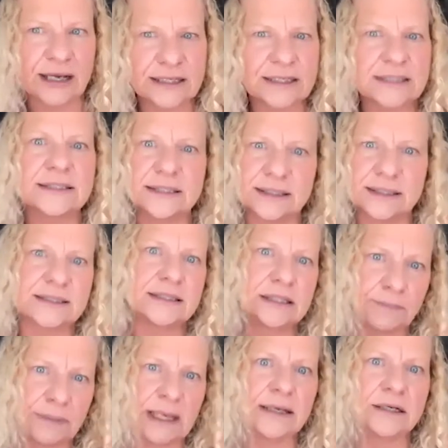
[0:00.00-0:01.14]
us, since this is a
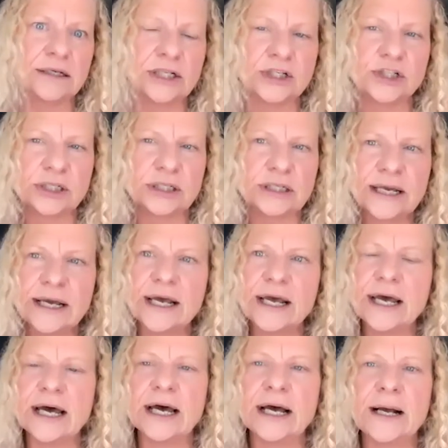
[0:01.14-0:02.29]
pain condition.
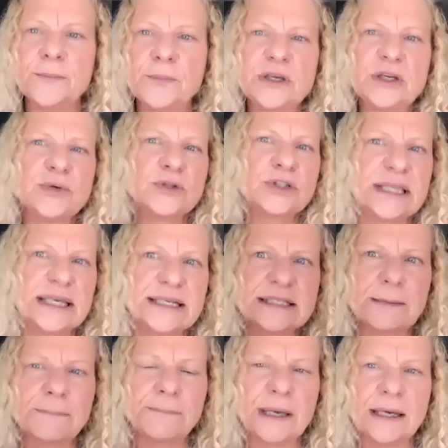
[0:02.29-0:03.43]
We use things
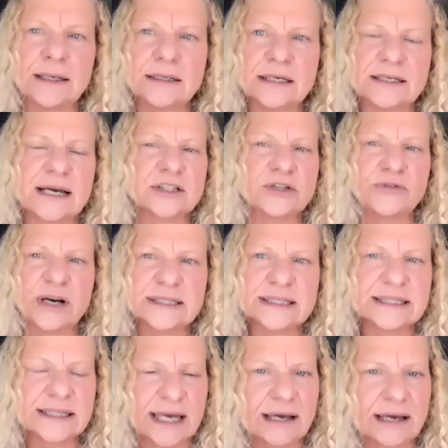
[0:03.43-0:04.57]
like pain catastrophizing
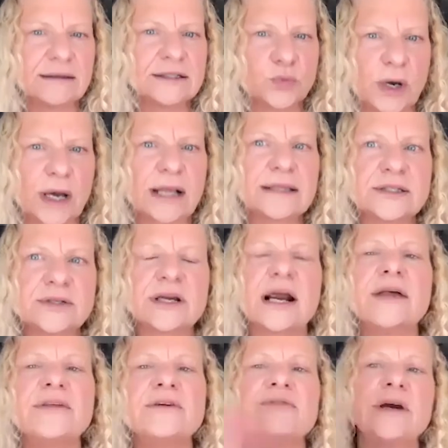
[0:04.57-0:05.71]
scale as well. So there are
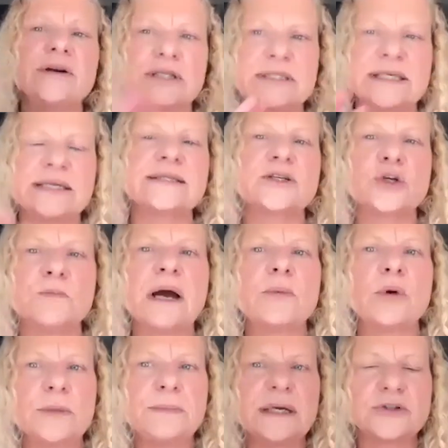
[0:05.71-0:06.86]
other various things that you might
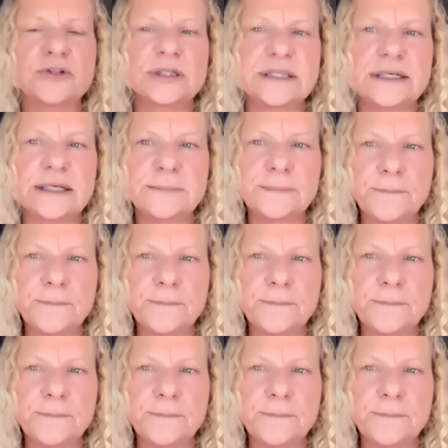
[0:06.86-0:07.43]
want to be interested in.